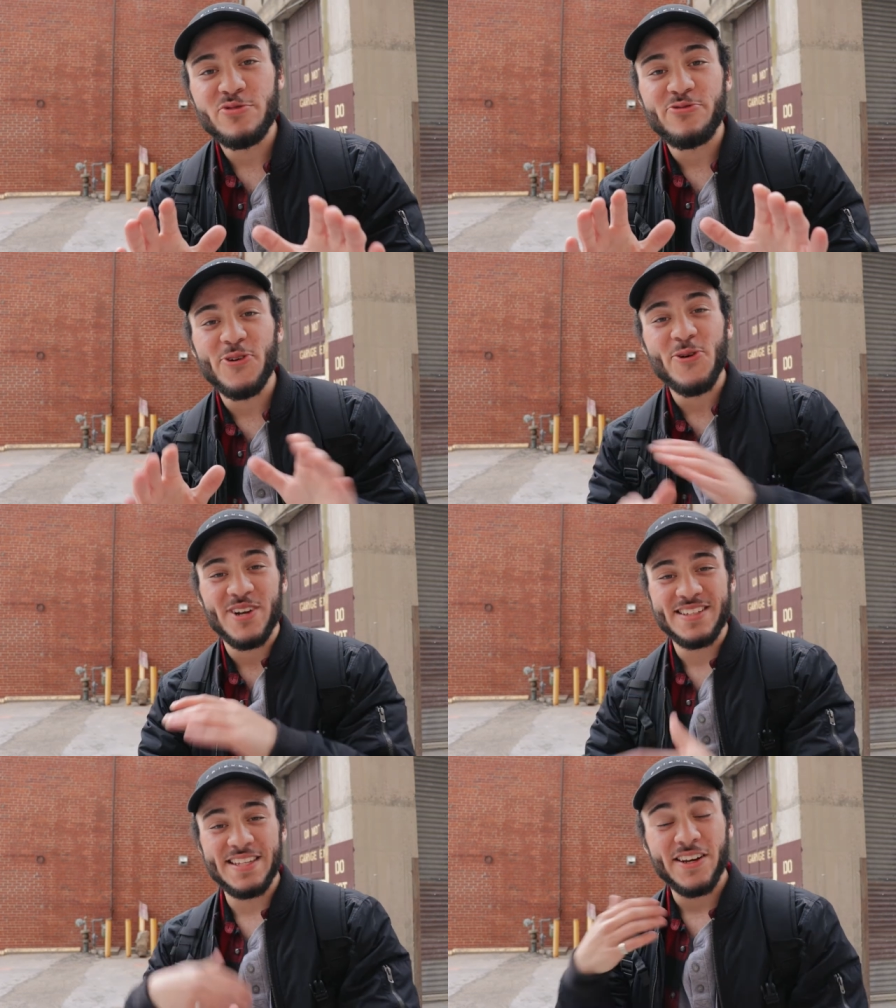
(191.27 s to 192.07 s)
moved
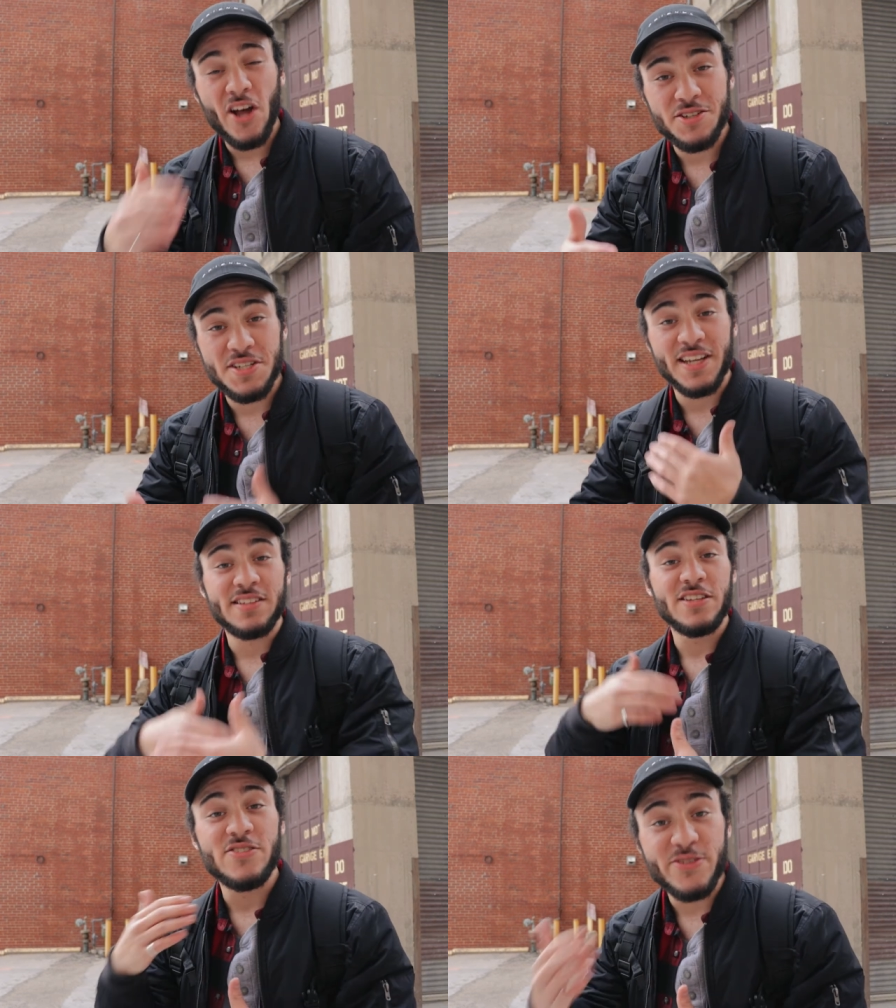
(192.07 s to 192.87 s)
forward and technology
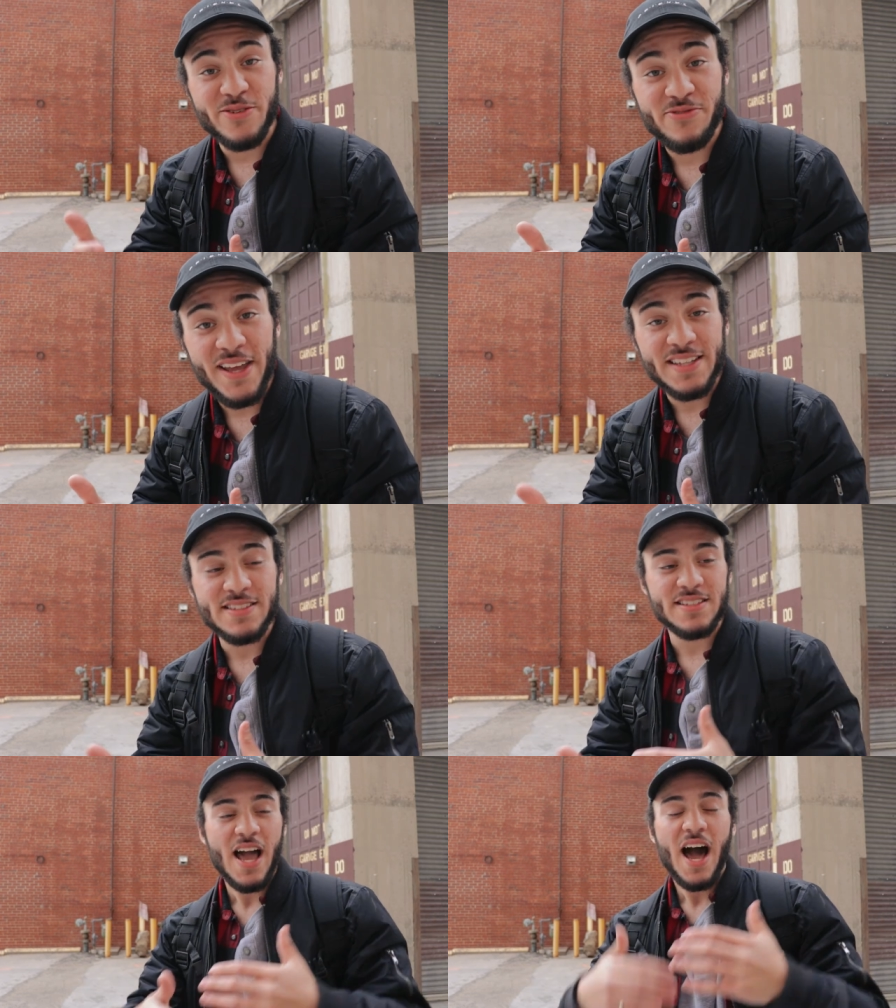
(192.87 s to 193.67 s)
continues to
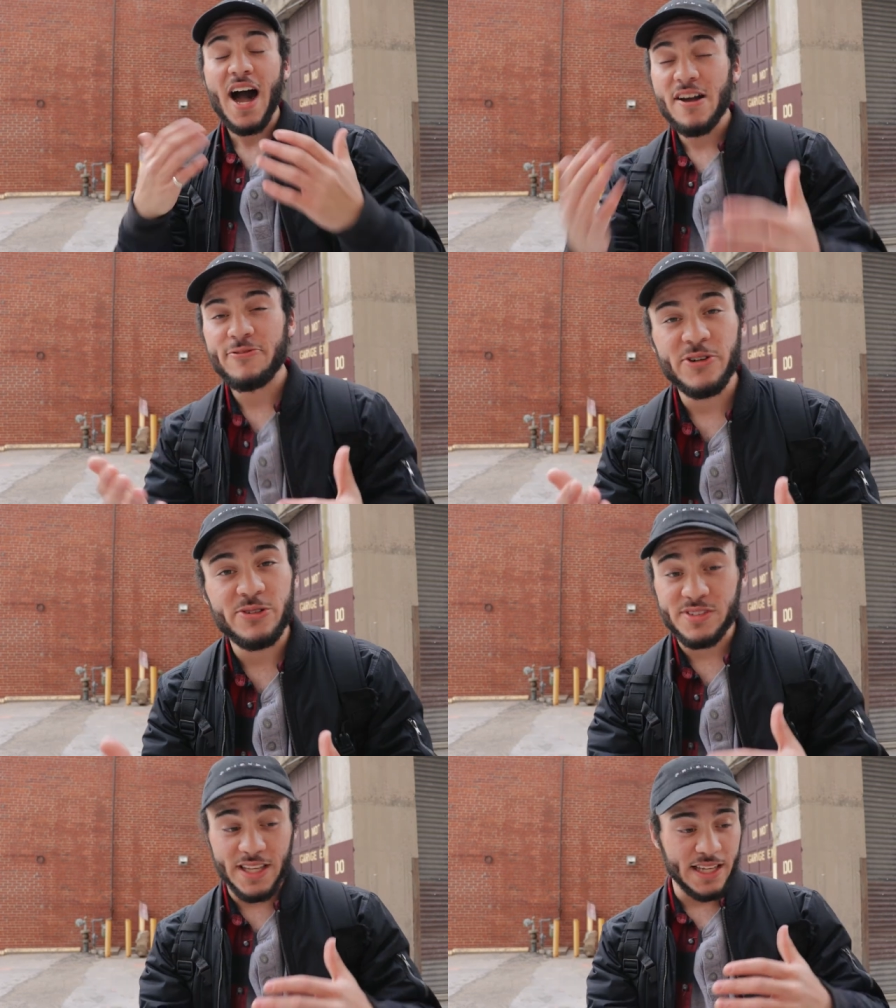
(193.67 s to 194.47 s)
advance,
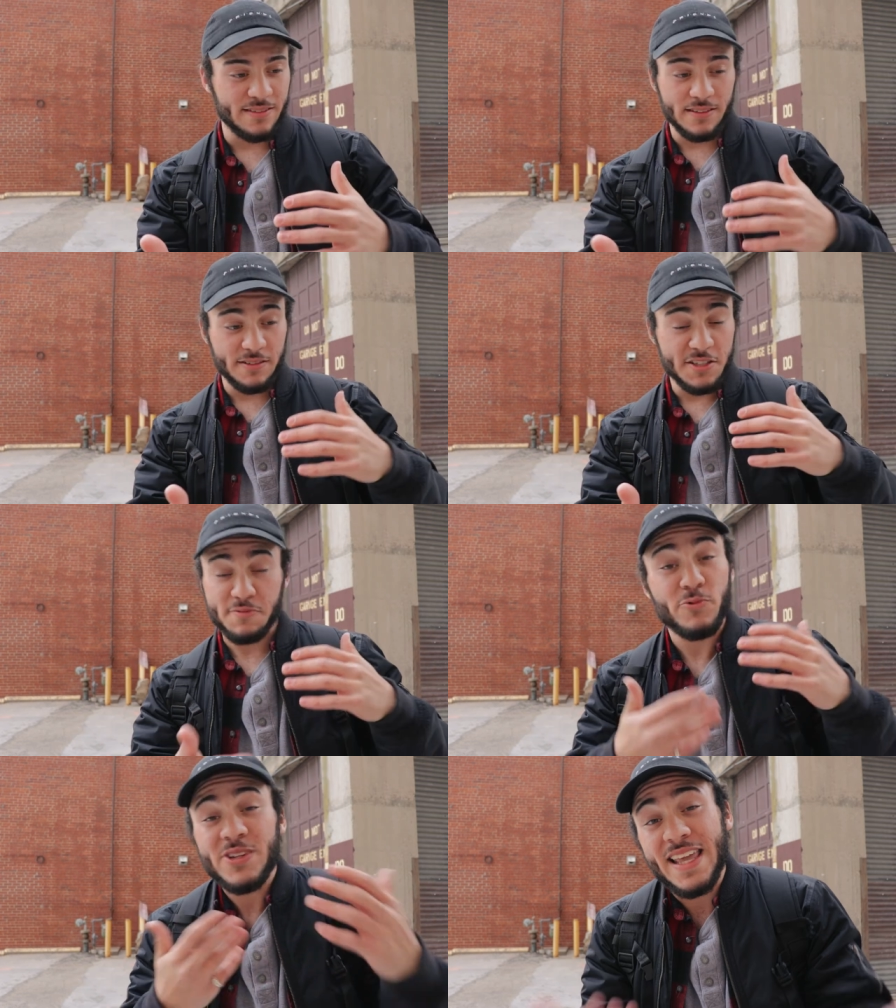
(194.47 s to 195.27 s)
iPhones and just
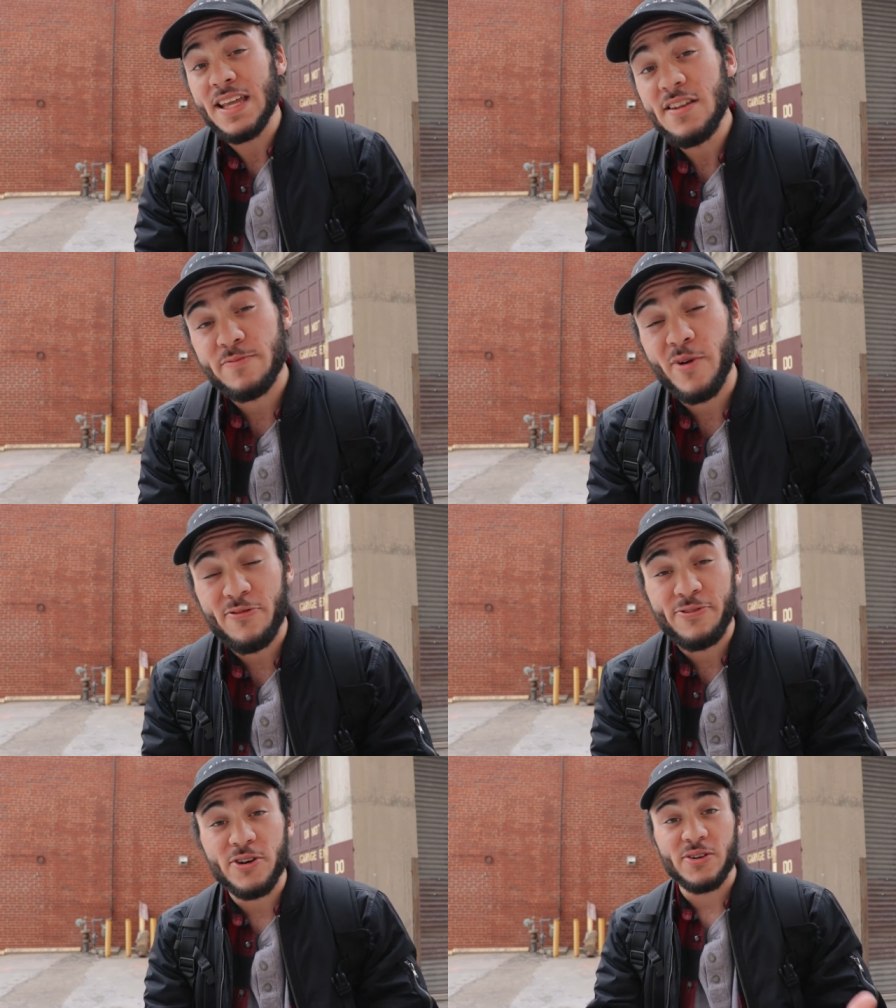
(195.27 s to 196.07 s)
really any
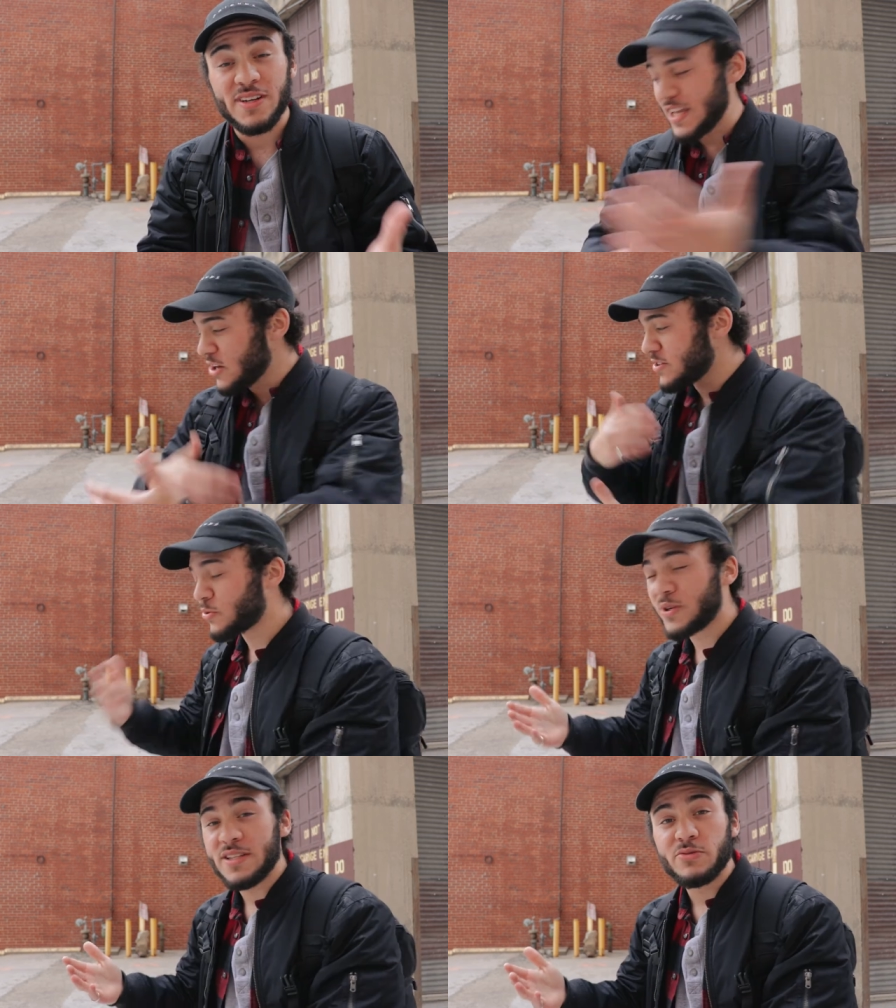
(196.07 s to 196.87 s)
smartphone here in
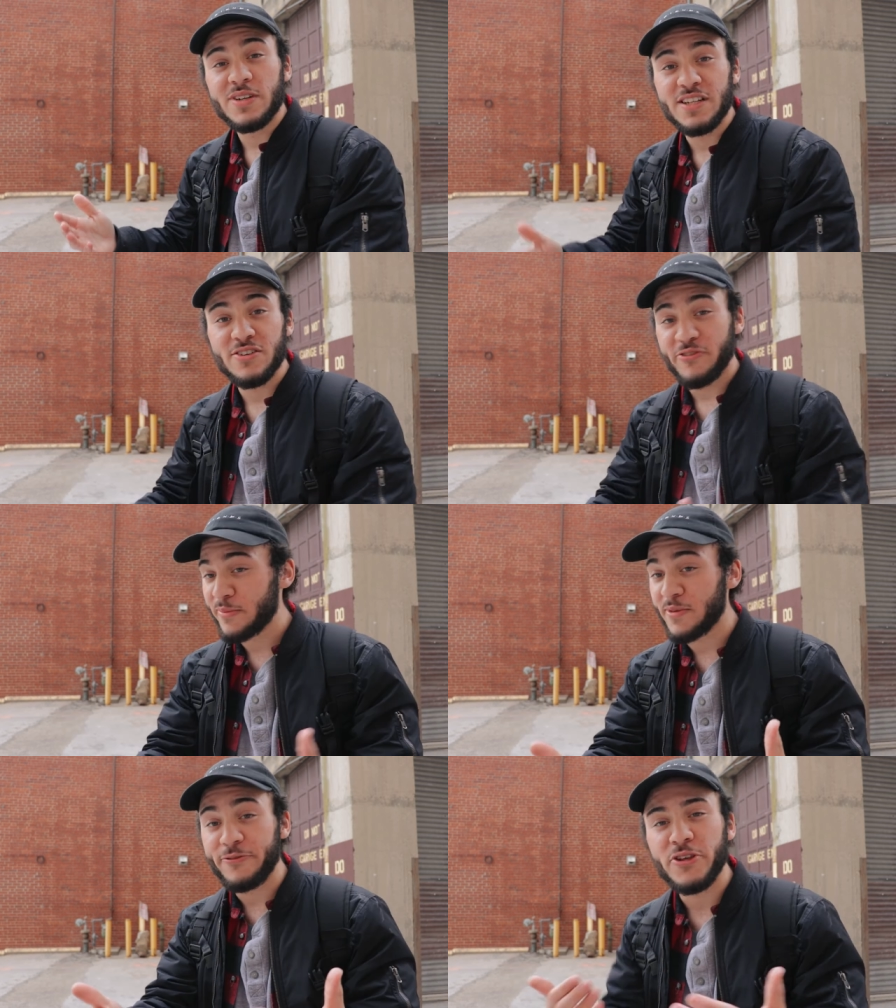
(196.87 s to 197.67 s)
twenty twenty or
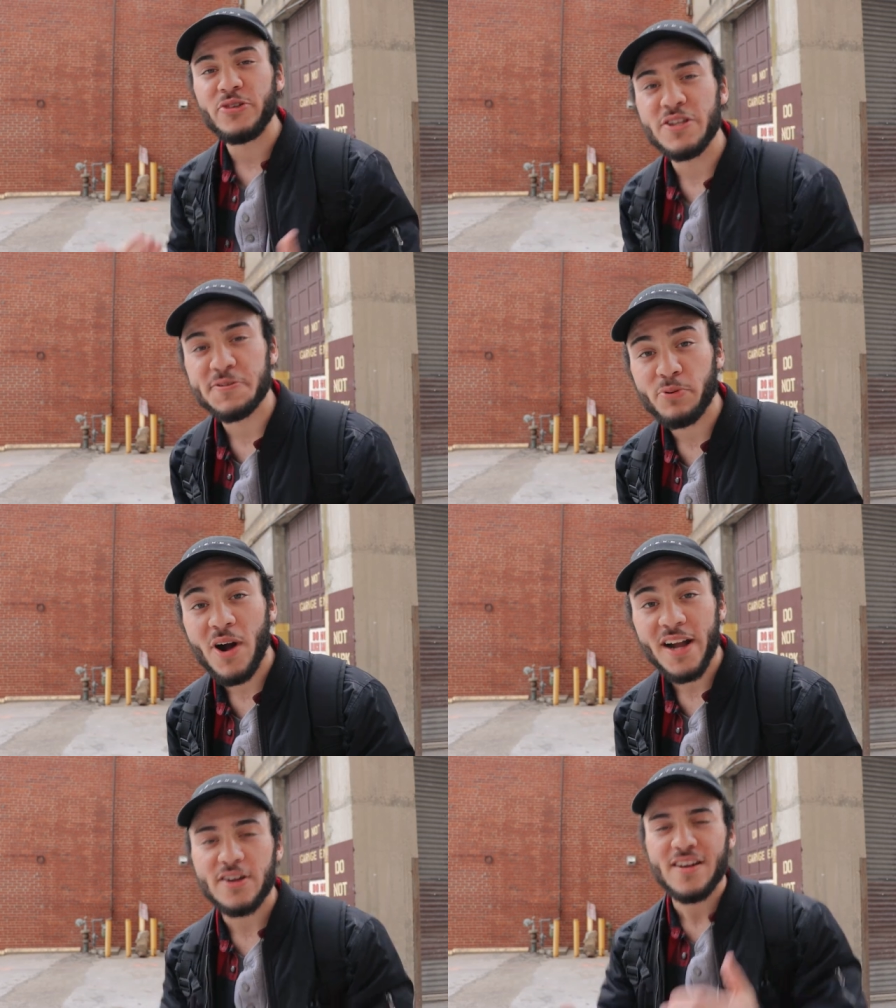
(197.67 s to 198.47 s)
from a few years
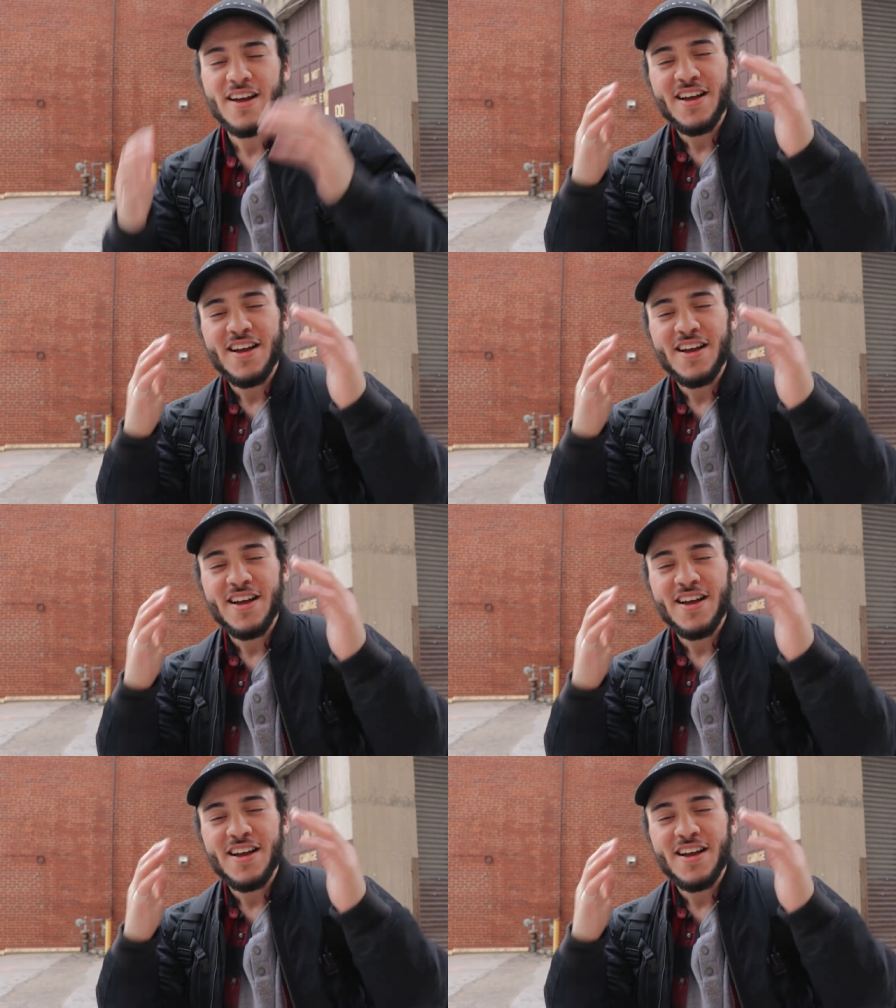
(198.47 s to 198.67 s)
prior,